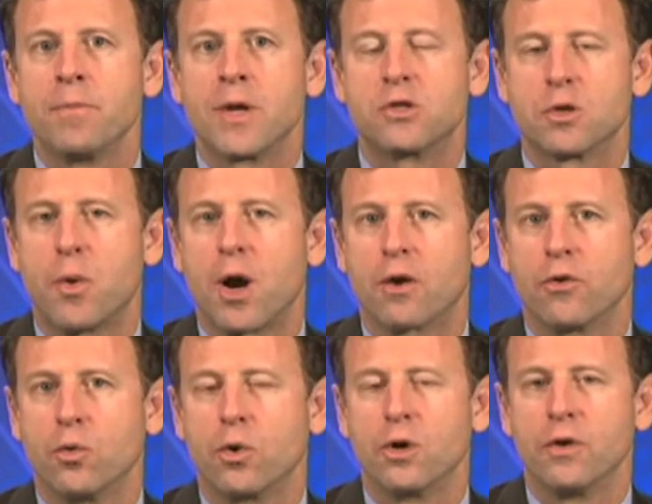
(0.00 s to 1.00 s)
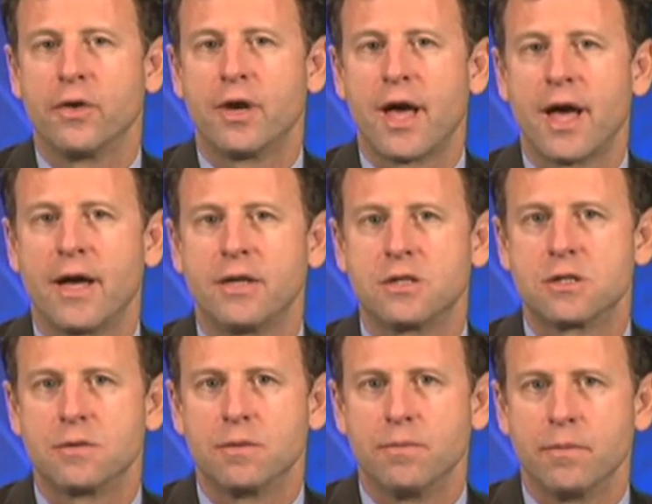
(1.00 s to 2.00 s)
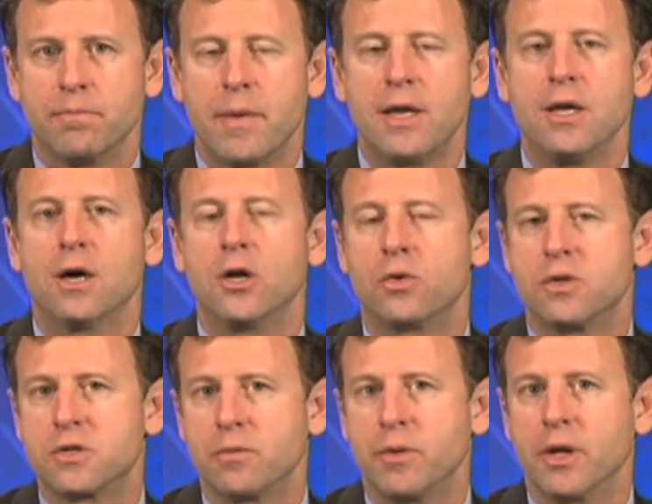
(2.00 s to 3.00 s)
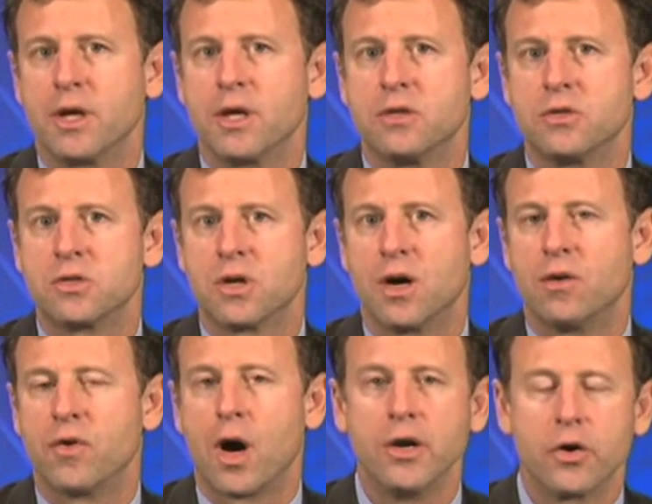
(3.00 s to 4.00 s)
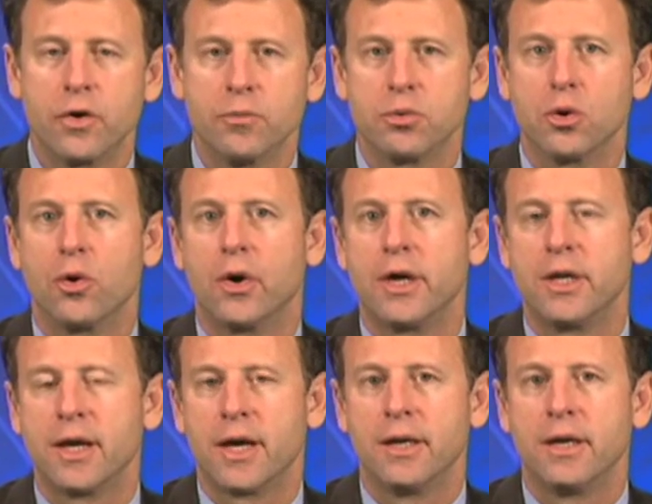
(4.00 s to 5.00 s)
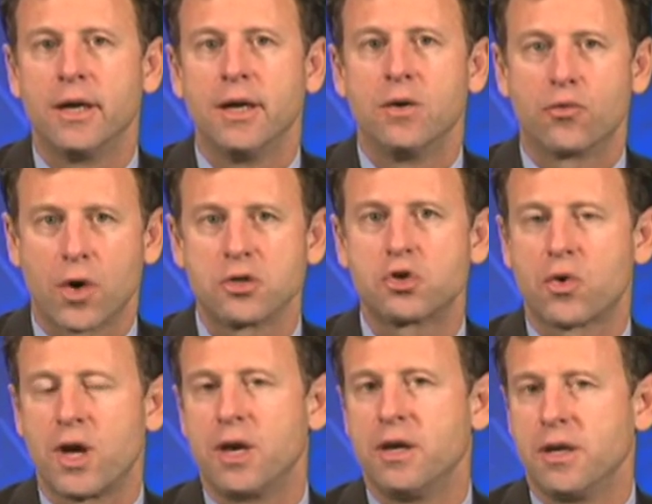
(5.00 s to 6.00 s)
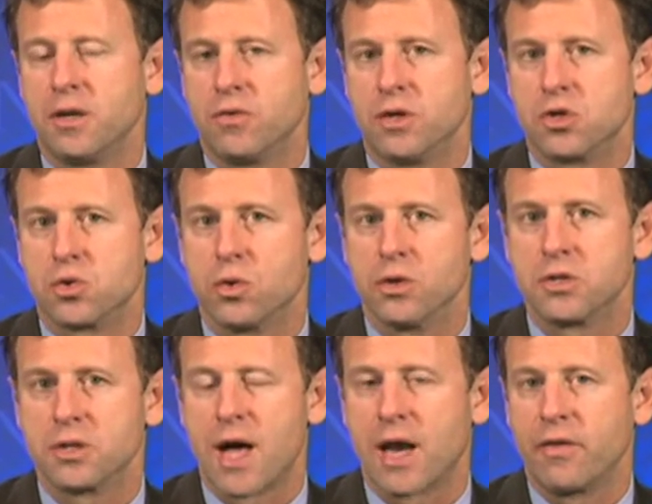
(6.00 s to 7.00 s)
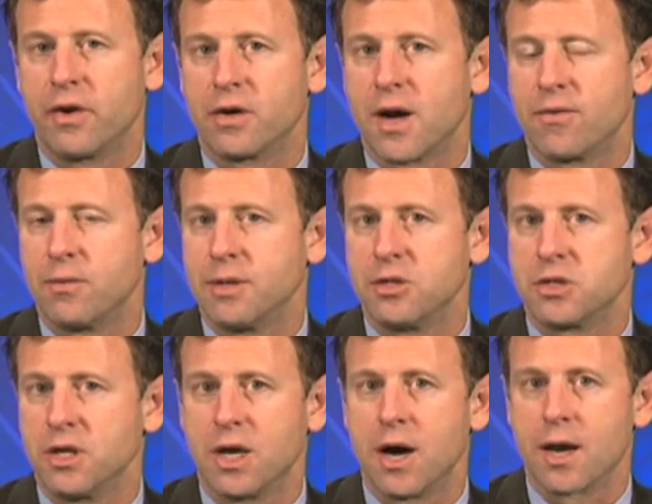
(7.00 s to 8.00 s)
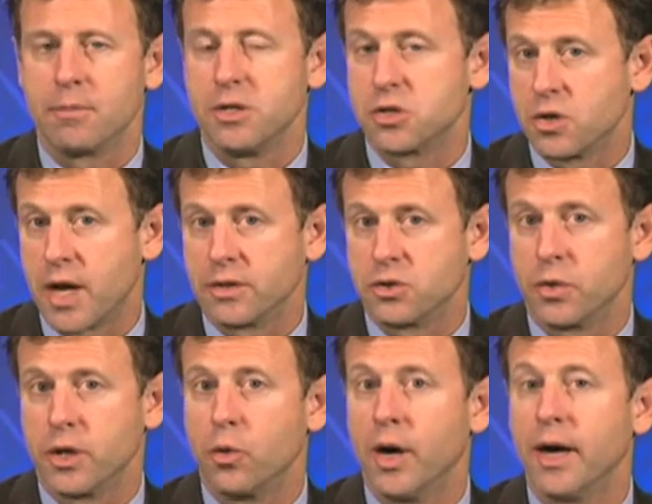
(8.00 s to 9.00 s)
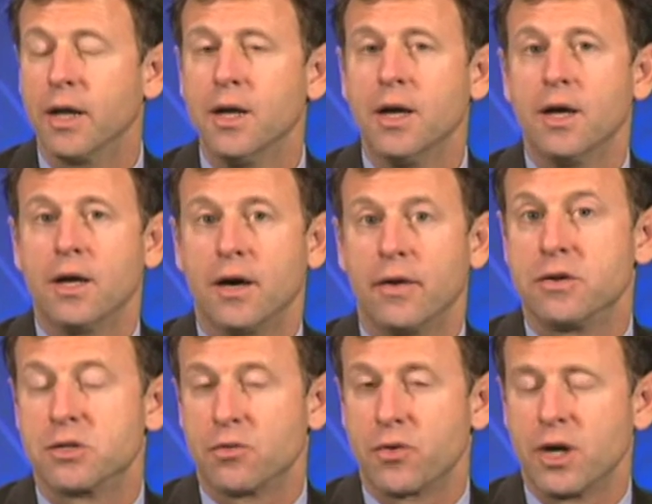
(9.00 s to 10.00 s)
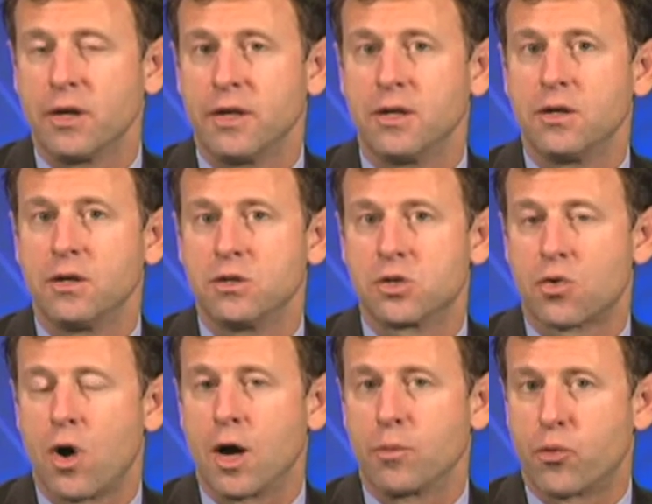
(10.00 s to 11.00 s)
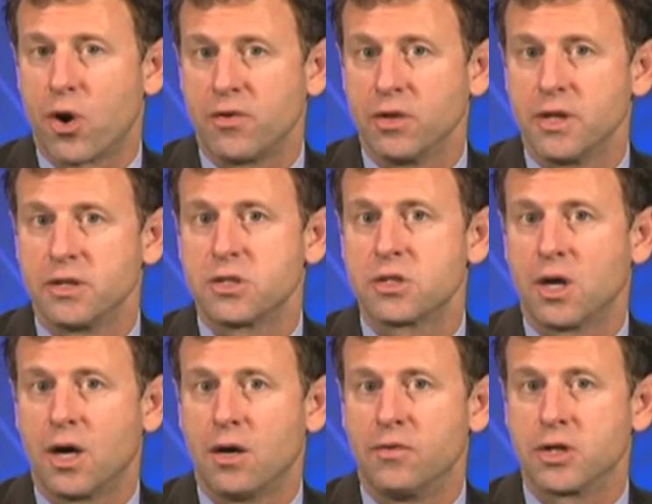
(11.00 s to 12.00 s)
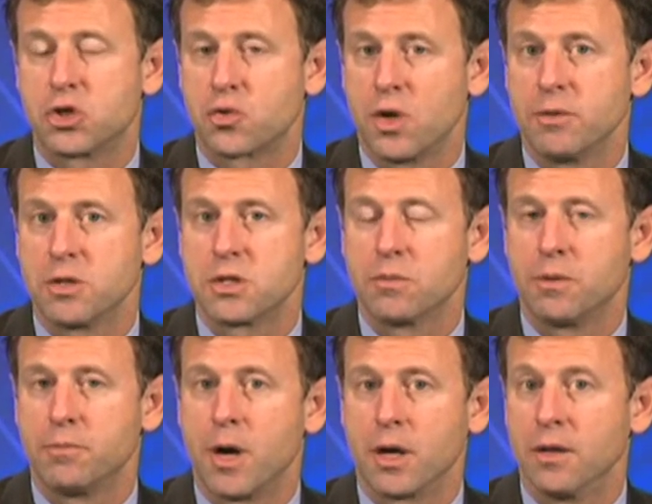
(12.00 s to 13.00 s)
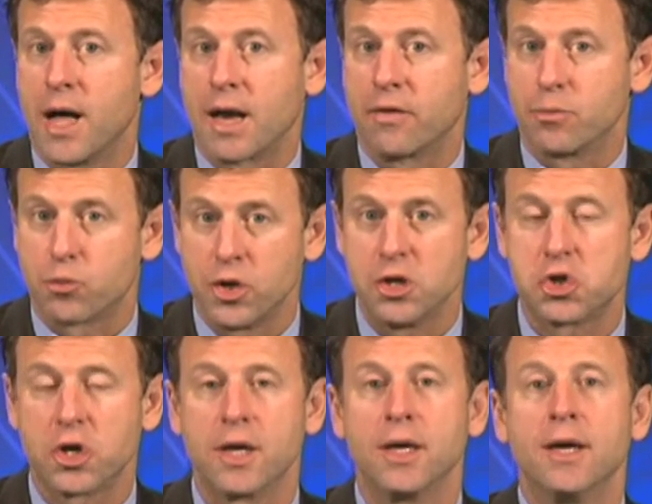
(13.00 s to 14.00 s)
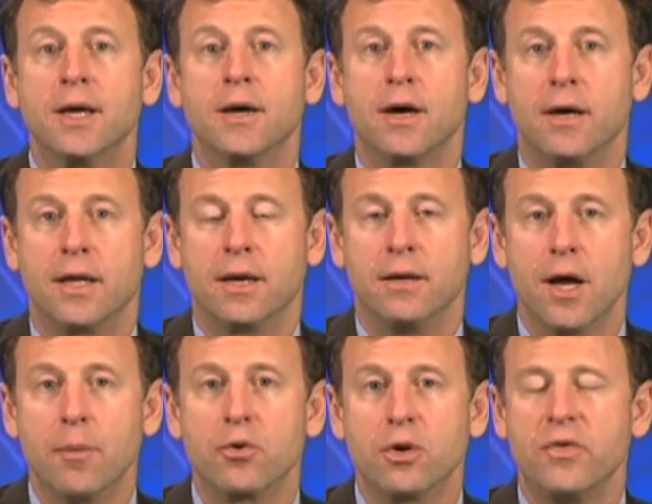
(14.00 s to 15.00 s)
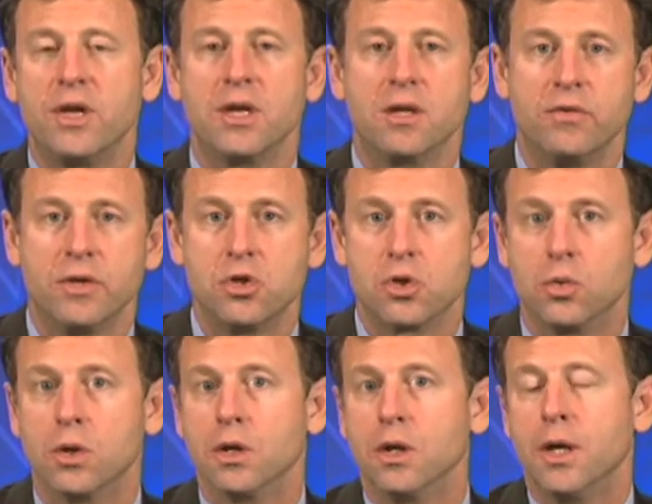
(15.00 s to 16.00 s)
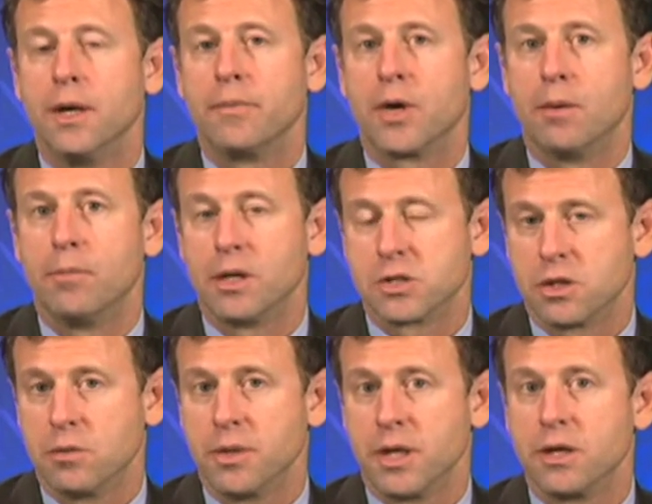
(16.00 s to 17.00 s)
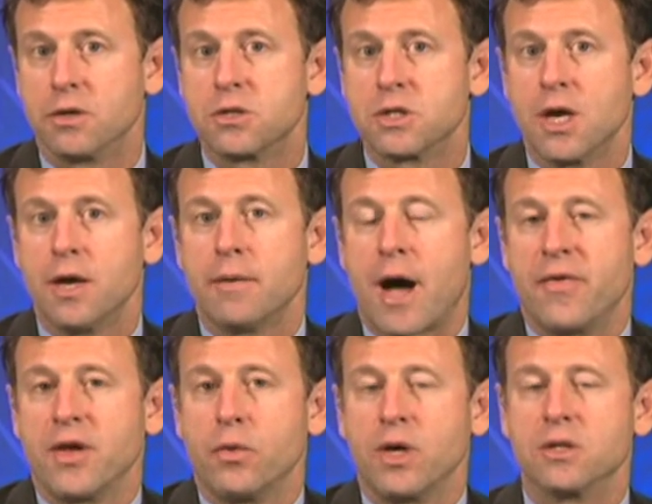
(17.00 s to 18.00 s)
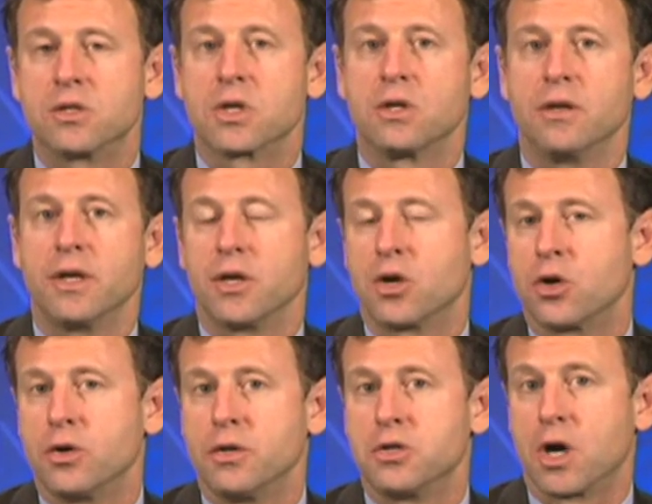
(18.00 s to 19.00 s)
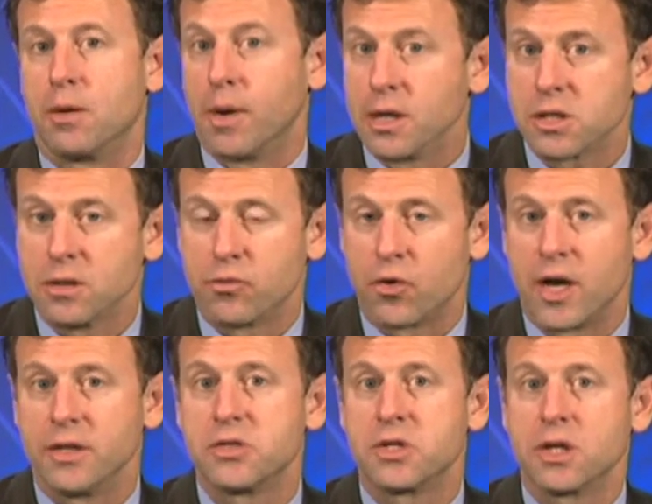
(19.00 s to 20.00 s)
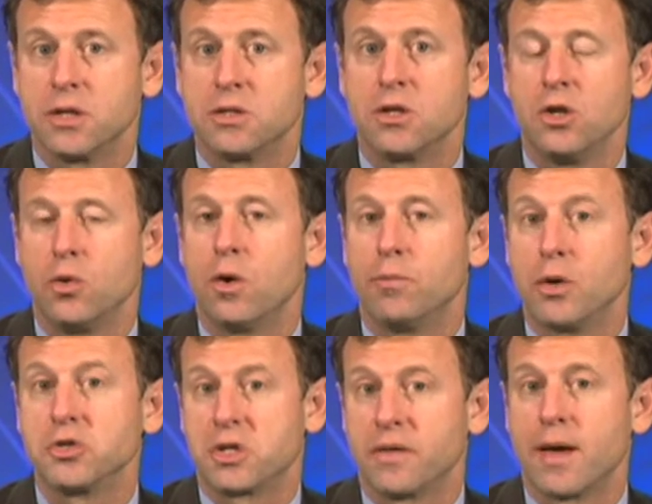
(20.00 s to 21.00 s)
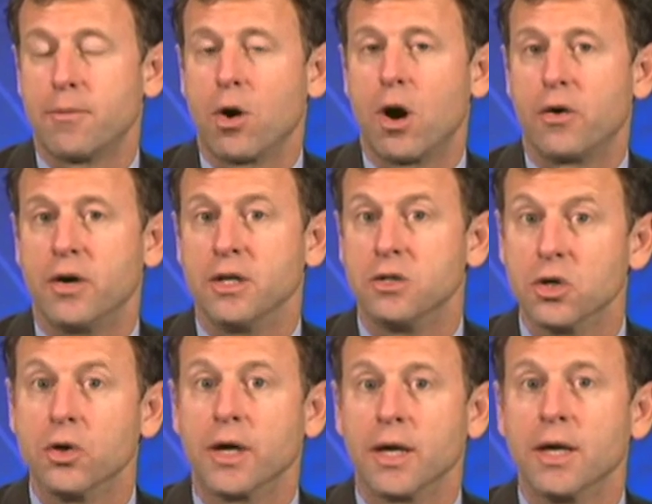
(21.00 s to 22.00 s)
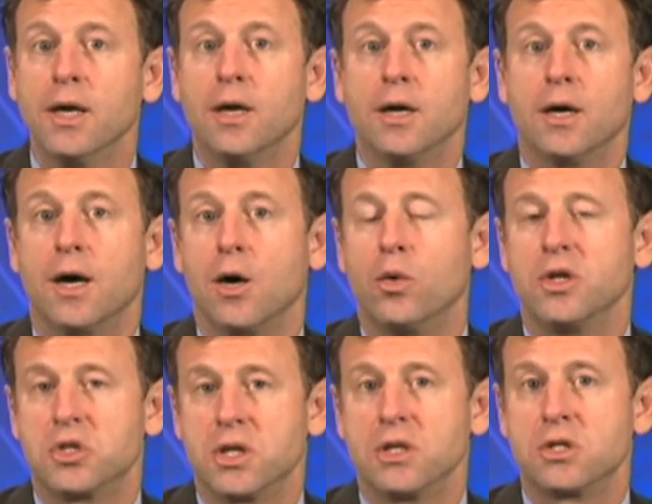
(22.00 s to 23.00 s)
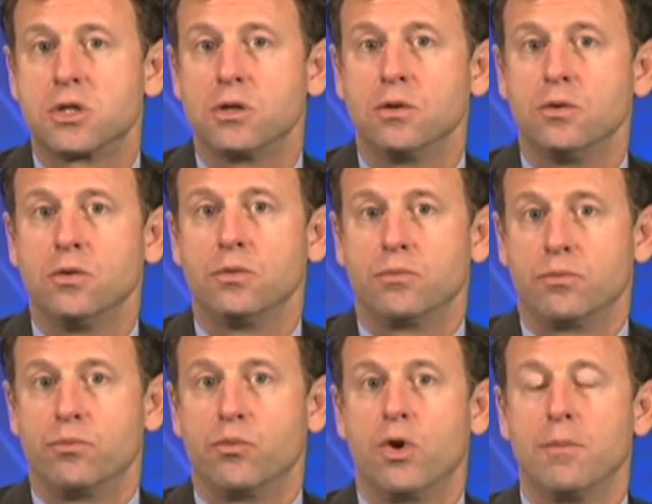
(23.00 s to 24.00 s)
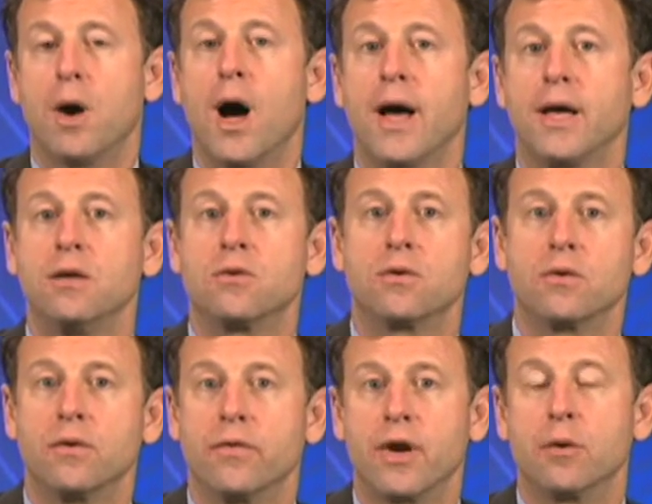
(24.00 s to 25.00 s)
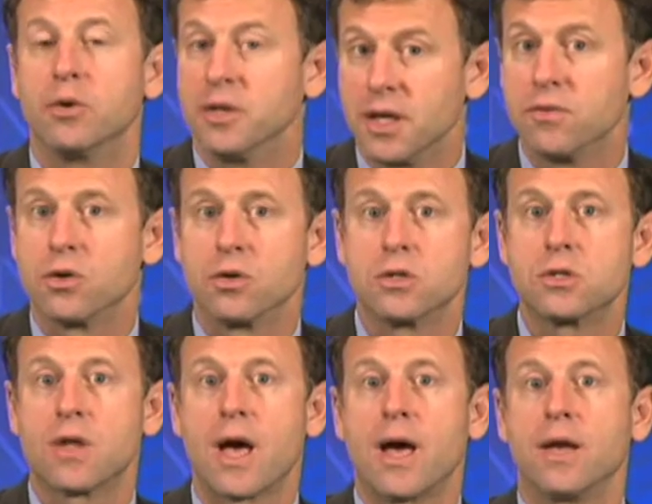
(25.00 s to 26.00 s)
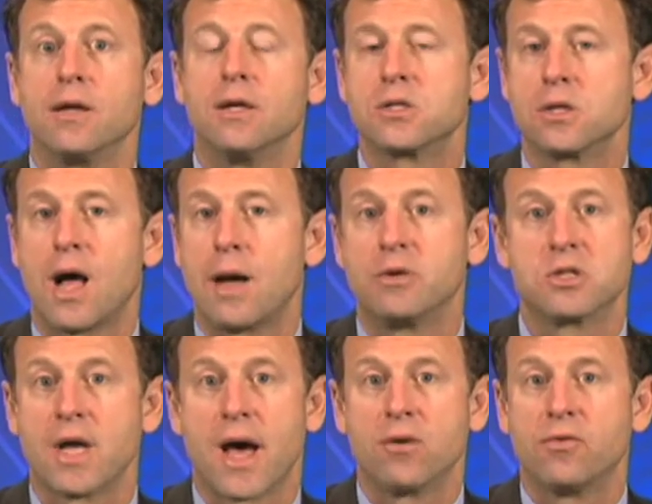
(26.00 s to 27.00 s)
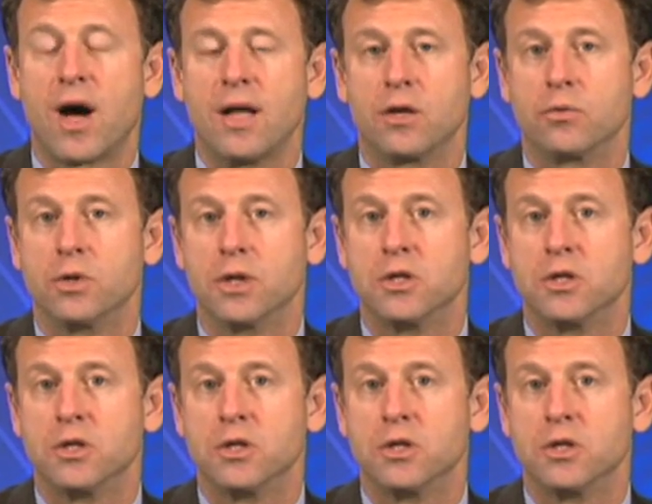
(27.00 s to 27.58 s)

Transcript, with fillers: It's a part of the world that has many hundreds of millions of underemployed and frustrated individuals. A lot of their governments and economies are not doing well. Uh, there's a fairly strong prevalence of extremism among a lot of the preaching uh, in a number of the individual uh, Muslim leaders. I think we can certainly encourage our Muslim friends to continue what most most of them are already doing, uh, which is to remind their believers that Islam is not a violent